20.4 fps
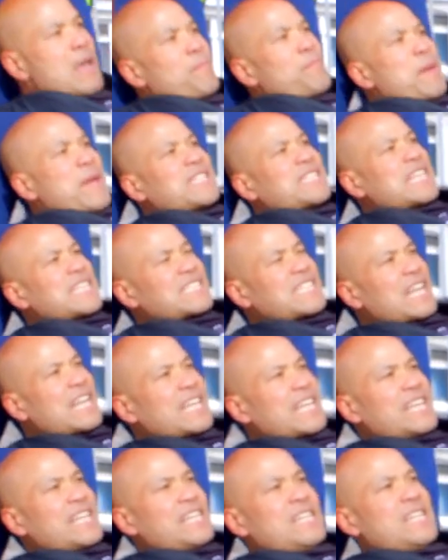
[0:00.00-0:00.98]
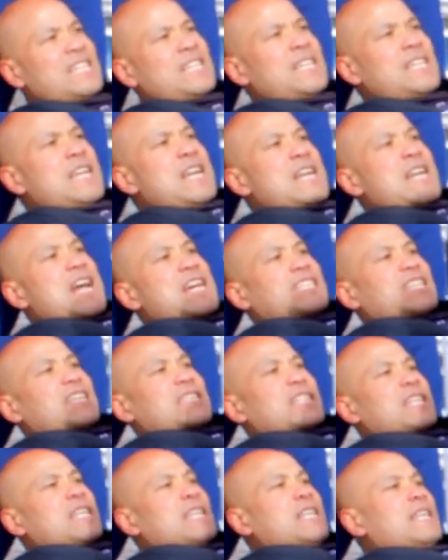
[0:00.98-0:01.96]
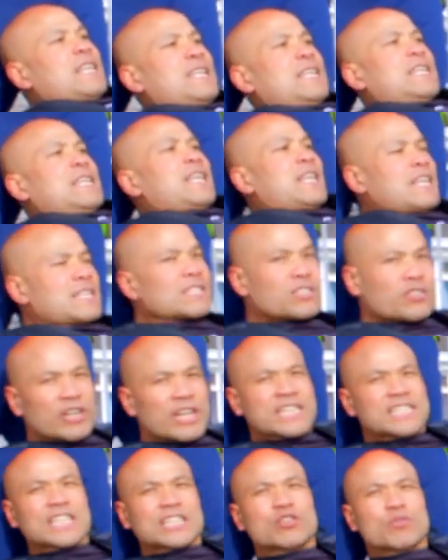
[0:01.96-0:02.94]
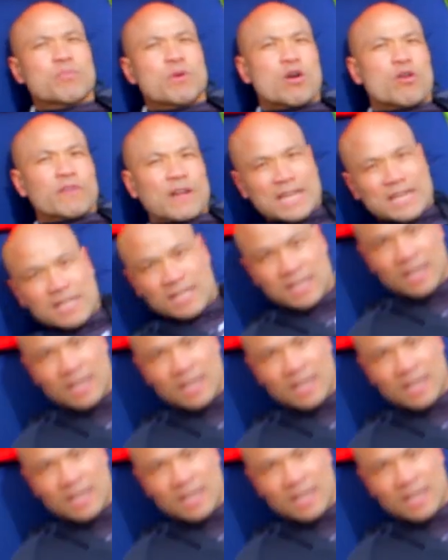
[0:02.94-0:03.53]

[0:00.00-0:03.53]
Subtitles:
Bring this leg in, like this. It's easy to move in.